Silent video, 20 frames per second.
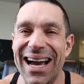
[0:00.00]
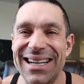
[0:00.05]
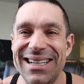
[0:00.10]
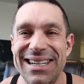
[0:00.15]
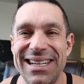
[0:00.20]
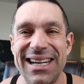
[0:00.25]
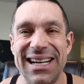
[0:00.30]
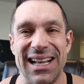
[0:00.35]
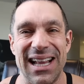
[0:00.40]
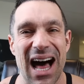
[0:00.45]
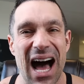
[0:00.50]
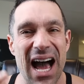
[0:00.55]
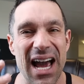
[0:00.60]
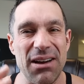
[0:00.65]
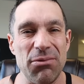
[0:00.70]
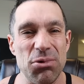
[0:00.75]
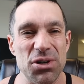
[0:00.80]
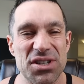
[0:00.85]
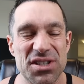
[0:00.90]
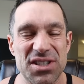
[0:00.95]
ideal.
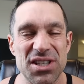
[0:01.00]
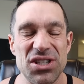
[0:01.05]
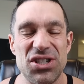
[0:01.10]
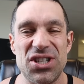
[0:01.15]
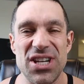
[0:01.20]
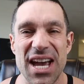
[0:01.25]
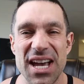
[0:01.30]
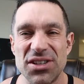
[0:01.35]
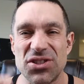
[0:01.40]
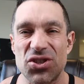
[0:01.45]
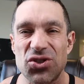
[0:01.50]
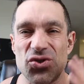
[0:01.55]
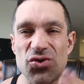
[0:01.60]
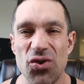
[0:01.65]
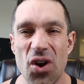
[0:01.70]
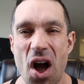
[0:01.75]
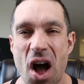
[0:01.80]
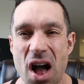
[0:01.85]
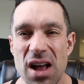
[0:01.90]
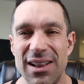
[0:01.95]
I would suggest
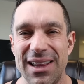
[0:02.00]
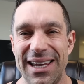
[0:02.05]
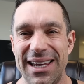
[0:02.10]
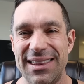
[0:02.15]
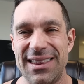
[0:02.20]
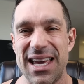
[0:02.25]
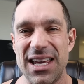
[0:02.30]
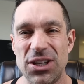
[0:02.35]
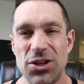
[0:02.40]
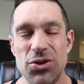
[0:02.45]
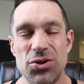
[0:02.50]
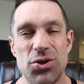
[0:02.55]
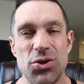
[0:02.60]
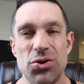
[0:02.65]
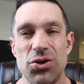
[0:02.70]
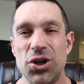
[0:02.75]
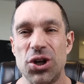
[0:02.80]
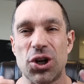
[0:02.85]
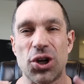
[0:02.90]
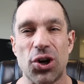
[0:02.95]
strongly that you
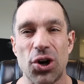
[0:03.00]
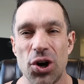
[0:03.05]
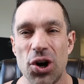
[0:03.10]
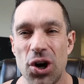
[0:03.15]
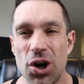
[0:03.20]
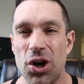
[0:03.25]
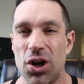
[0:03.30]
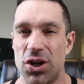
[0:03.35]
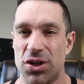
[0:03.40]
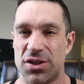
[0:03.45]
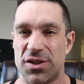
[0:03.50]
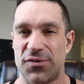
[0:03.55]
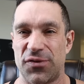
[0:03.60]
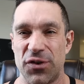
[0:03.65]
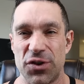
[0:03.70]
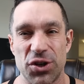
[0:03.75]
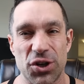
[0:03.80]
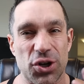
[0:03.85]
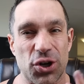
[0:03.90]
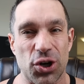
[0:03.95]
do the curls
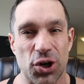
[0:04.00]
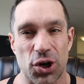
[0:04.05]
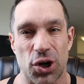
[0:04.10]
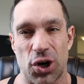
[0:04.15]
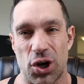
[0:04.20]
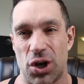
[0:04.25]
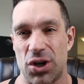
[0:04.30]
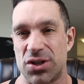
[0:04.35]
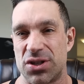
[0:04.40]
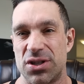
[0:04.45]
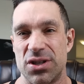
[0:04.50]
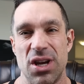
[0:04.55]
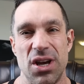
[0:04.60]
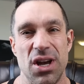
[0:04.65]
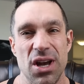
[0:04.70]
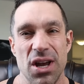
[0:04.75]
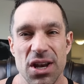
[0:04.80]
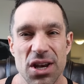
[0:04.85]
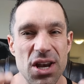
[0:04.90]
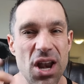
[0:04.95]
for the girls,
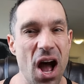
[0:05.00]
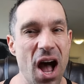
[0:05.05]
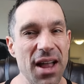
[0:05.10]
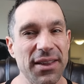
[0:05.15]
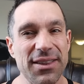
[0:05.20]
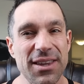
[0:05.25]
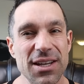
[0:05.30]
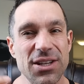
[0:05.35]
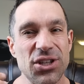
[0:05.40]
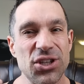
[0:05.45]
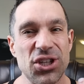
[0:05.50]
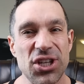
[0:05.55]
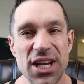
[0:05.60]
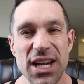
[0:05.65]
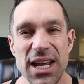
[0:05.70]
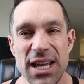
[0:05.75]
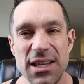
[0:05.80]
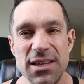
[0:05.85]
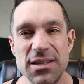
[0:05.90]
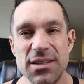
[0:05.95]
not the
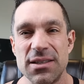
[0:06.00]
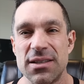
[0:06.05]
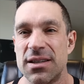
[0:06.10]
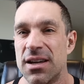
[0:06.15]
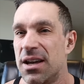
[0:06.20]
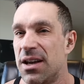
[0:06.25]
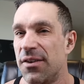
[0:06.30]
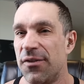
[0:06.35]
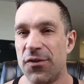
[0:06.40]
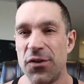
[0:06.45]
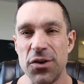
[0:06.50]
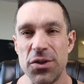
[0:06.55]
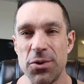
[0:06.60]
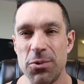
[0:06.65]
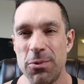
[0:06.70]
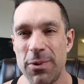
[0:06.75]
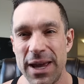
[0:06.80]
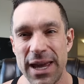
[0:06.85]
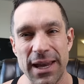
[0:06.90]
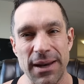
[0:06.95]
chins for
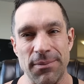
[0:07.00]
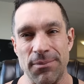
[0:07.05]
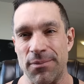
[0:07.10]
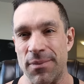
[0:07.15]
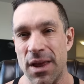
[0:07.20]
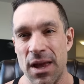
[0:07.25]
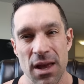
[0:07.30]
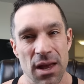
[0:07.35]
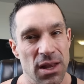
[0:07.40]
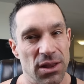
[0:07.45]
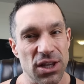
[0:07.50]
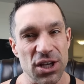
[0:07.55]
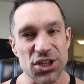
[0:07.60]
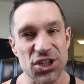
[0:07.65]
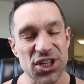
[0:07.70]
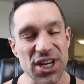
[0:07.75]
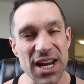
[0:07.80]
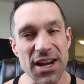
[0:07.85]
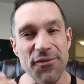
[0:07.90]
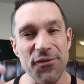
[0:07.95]
the win. The
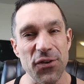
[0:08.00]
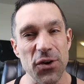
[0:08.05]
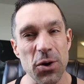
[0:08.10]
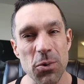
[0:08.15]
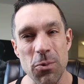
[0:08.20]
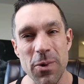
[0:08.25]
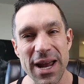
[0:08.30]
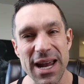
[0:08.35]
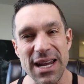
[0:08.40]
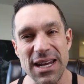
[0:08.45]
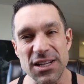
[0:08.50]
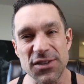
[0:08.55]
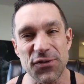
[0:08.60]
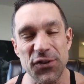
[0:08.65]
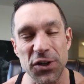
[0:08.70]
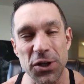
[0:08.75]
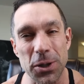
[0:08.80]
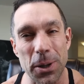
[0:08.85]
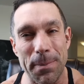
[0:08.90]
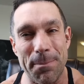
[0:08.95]
chin for the win is
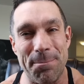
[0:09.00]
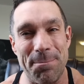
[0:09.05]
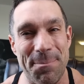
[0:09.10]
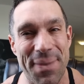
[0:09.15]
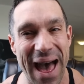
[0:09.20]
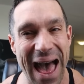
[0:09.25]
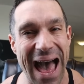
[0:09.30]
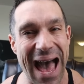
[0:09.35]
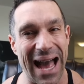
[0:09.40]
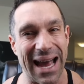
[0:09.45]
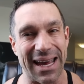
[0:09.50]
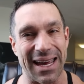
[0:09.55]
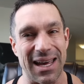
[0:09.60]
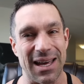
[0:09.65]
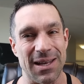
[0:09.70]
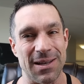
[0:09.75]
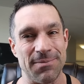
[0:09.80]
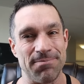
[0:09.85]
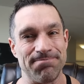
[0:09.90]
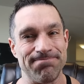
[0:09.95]
for your back,
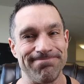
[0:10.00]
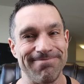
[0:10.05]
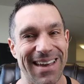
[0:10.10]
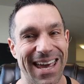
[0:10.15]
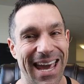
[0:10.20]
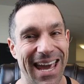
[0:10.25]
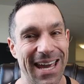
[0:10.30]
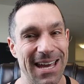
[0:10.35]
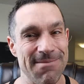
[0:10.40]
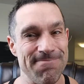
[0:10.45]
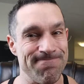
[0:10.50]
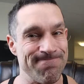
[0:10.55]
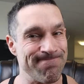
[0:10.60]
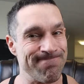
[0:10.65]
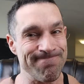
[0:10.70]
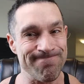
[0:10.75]
okay?